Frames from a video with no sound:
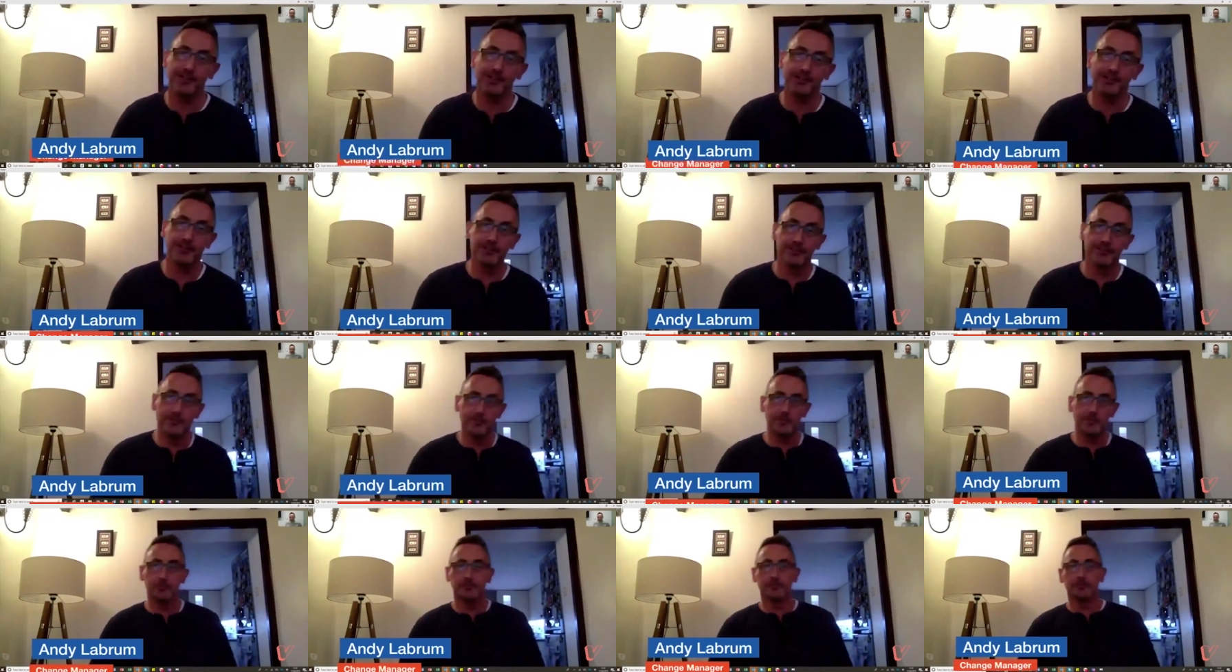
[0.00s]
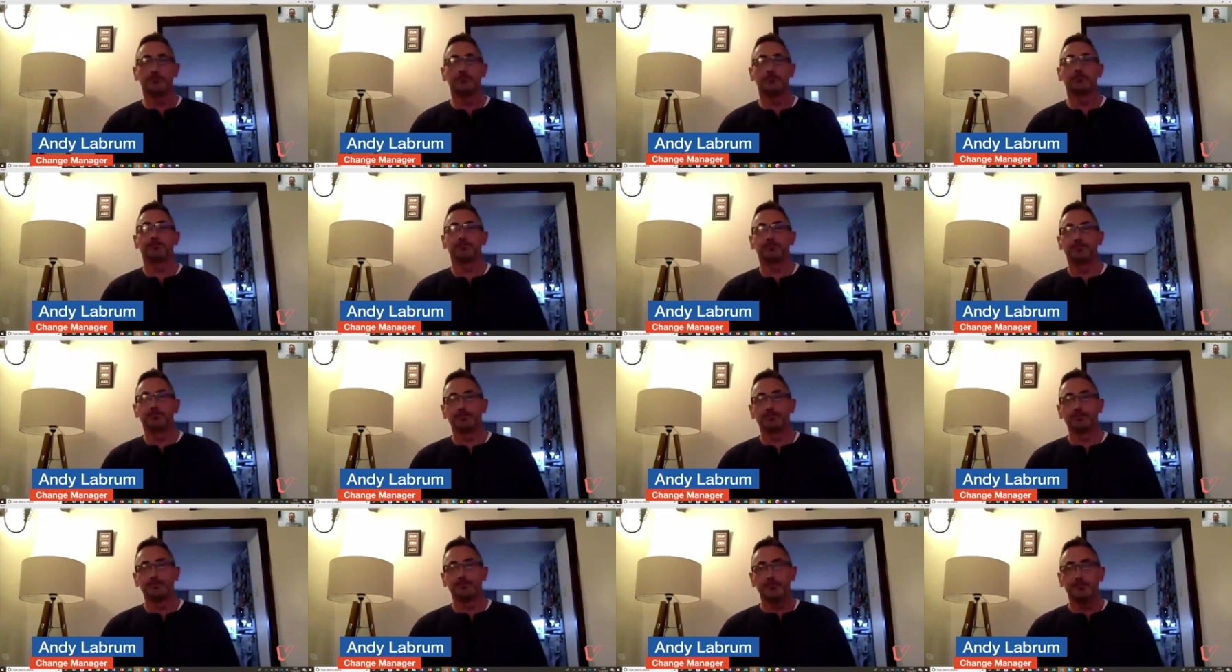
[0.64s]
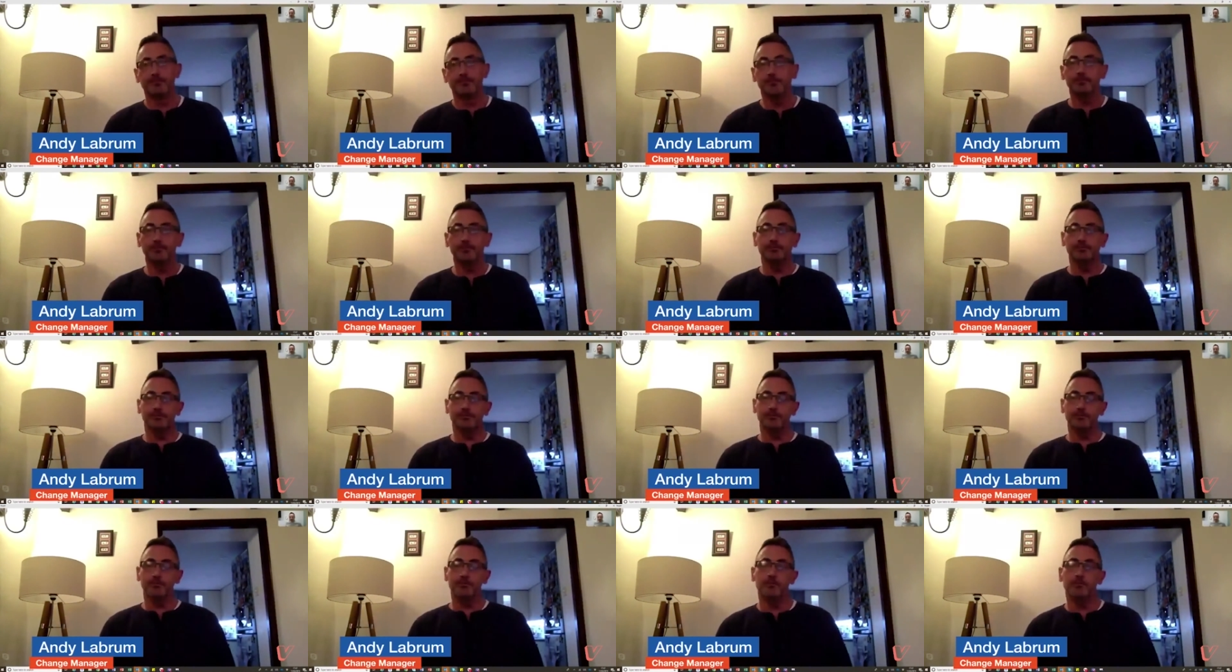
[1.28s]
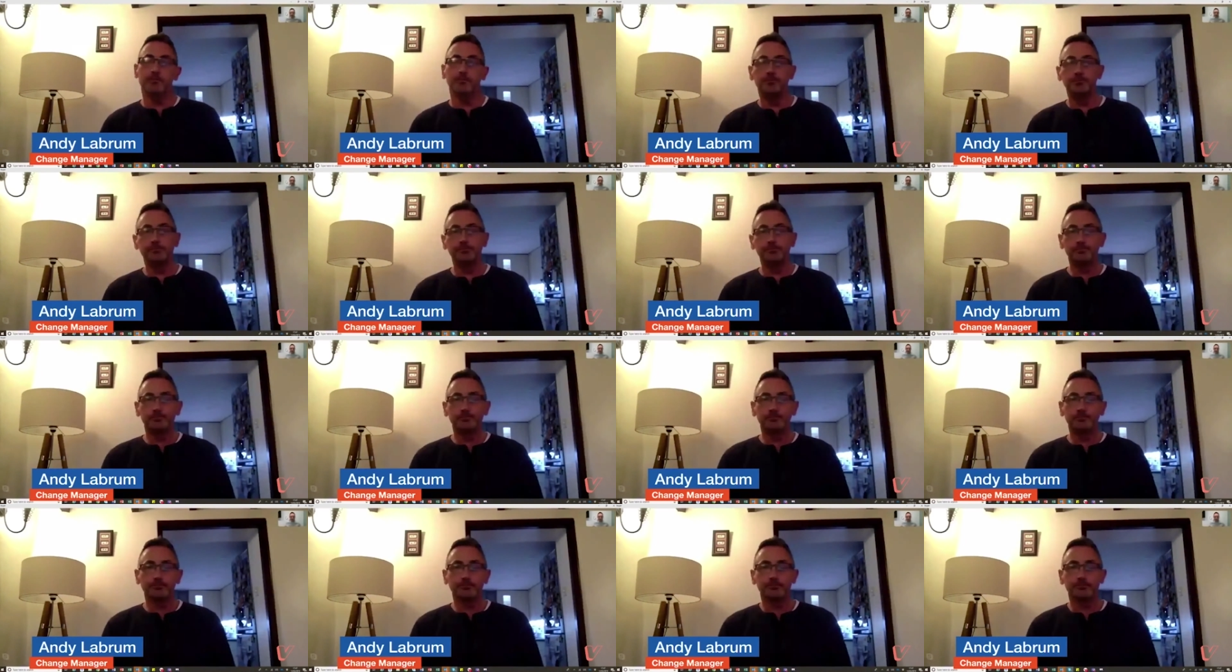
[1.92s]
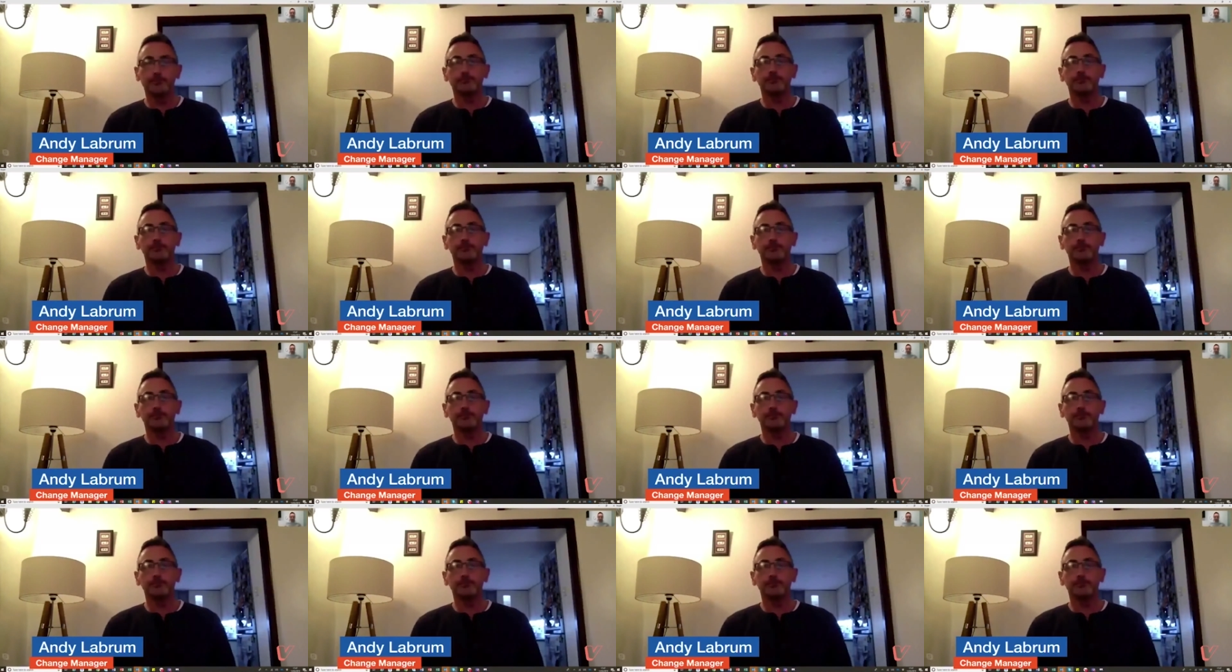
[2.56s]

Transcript: you. You are more than welcome. And, you know, by the